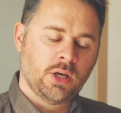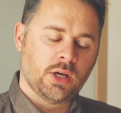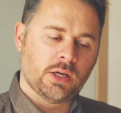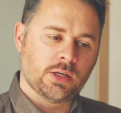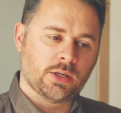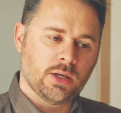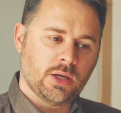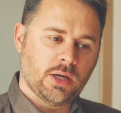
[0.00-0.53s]

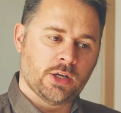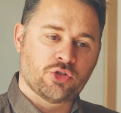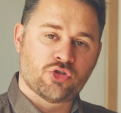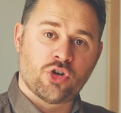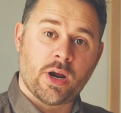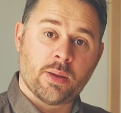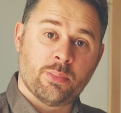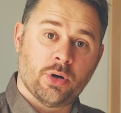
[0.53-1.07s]
a
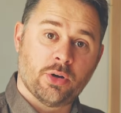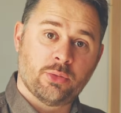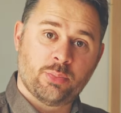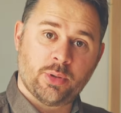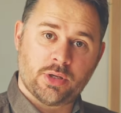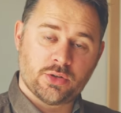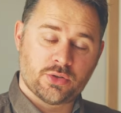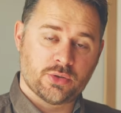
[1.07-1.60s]
tripod
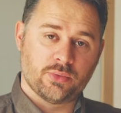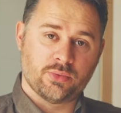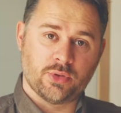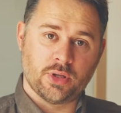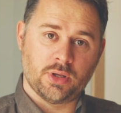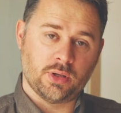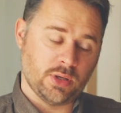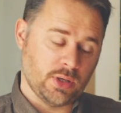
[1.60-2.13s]
because of
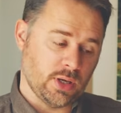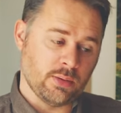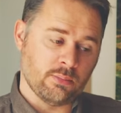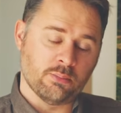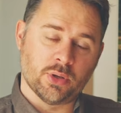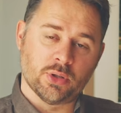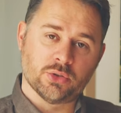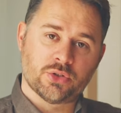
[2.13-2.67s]
the
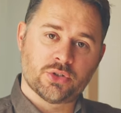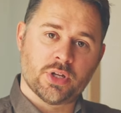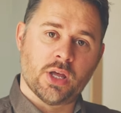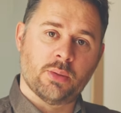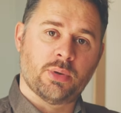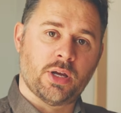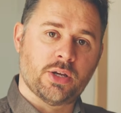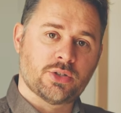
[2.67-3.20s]
inbuilt
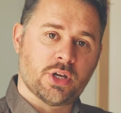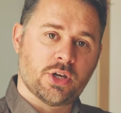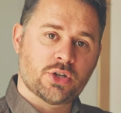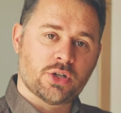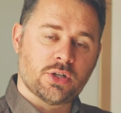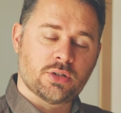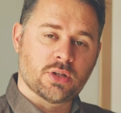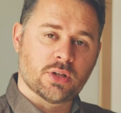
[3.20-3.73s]

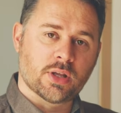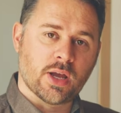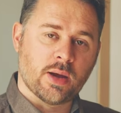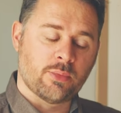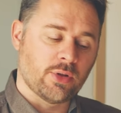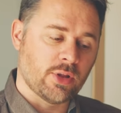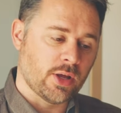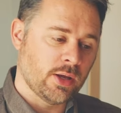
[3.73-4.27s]
stabilization into the
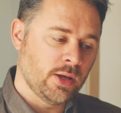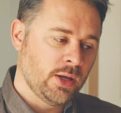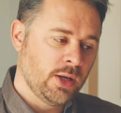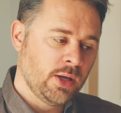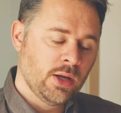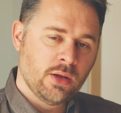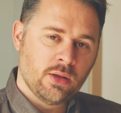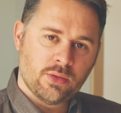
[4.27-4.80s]
camera there.
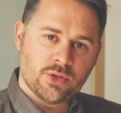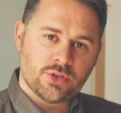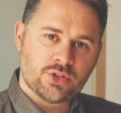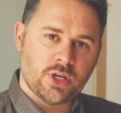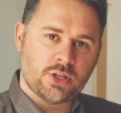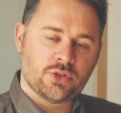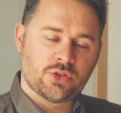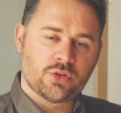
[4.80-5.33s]
The
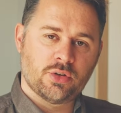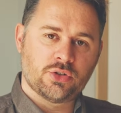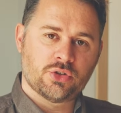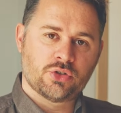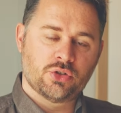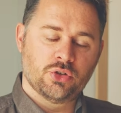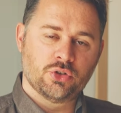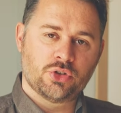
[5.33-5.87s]
sensor is
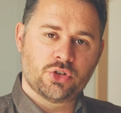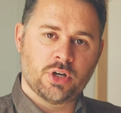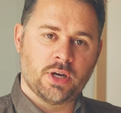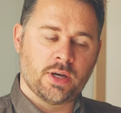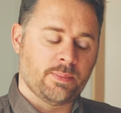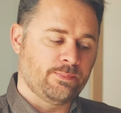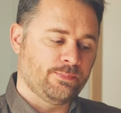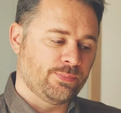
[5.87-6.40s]
such
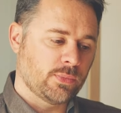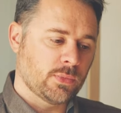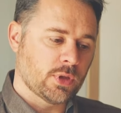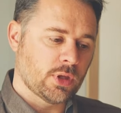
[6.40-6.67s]
um,